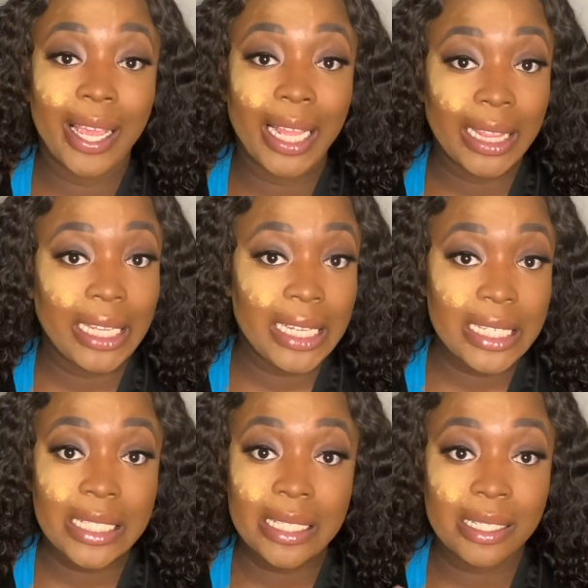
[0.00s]
at least
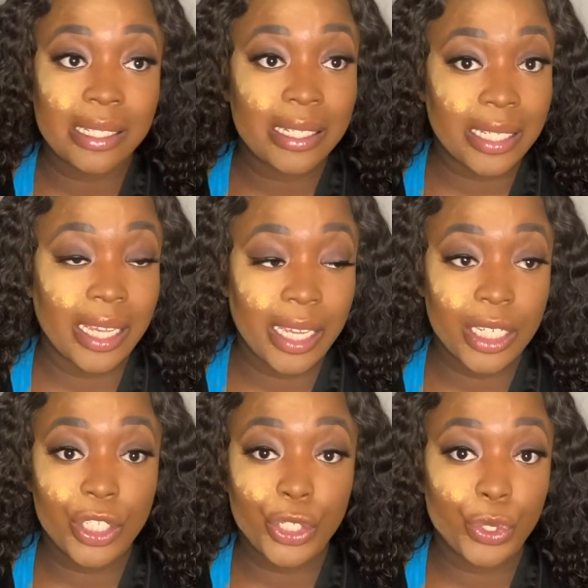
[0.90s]

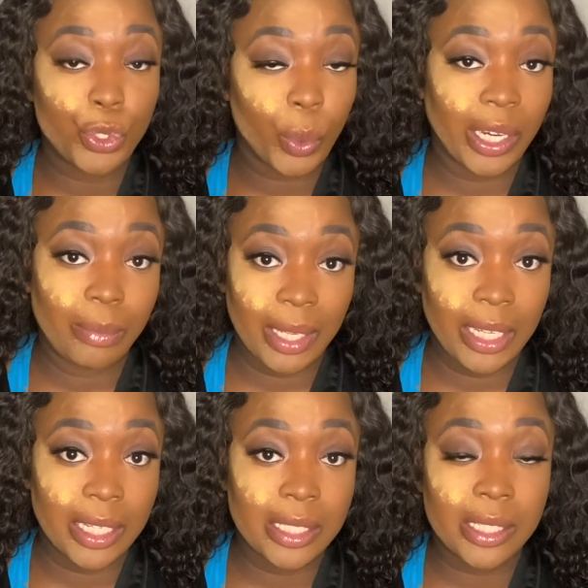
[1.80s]
10 to 20
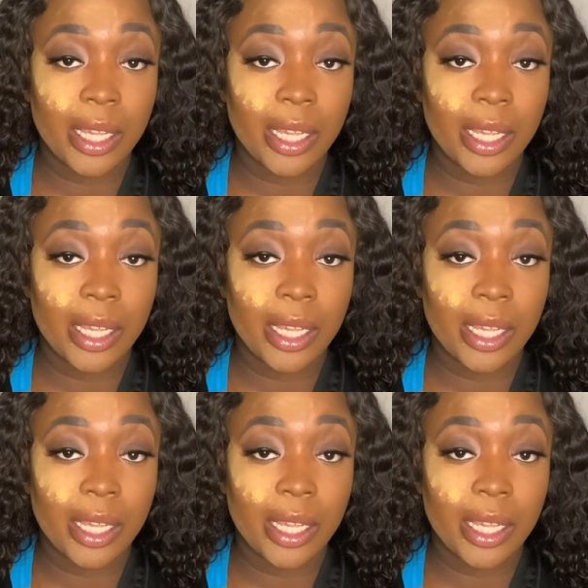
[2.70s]
minutes.